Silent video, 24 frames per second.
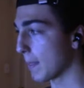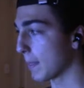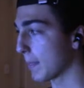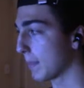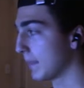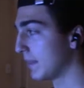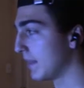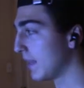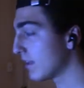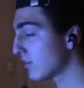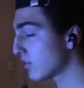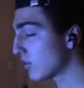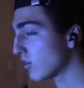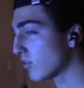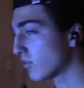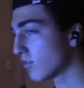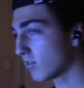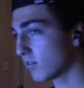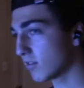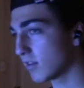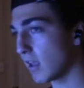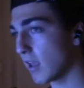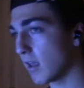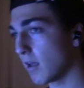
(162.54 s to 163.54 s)
this is
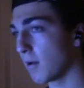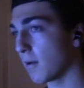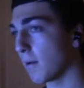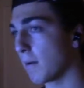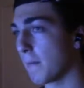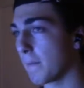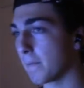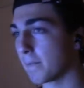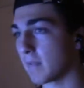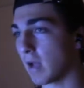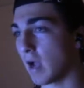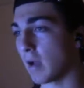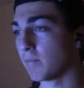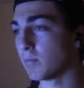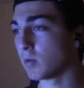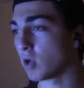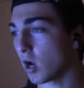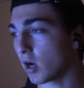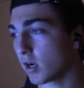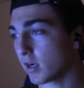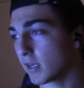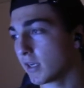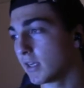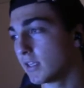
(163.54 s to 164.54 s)
still, I'm
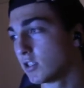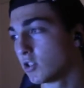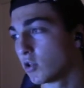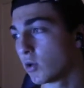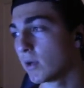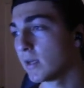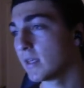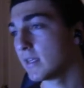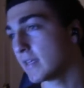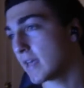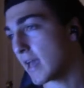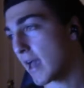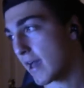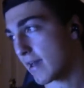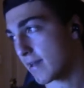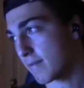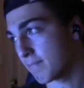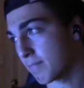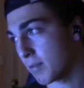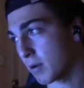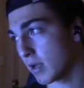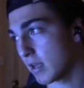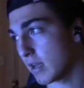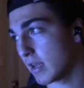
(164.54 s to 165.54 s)
not going to do it
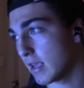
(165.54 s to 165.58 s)
yet, but